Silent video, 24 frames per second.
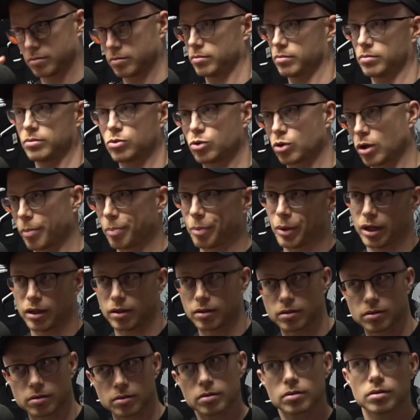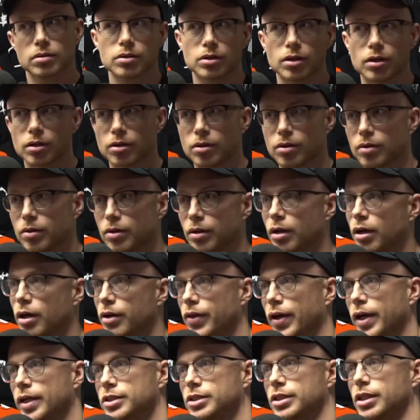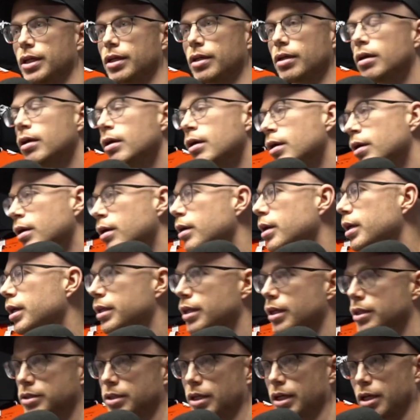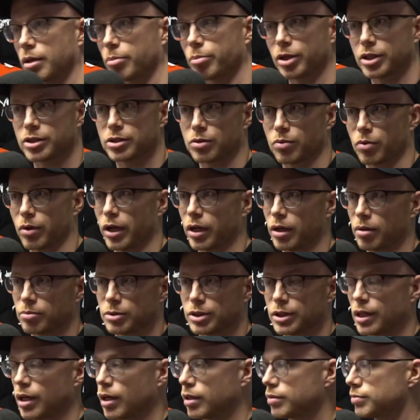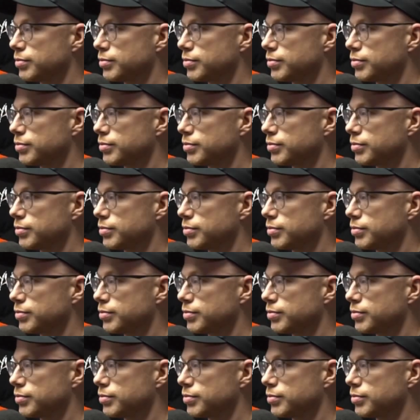trumpet dude, and all that shit. He does like a bunch of random stuff.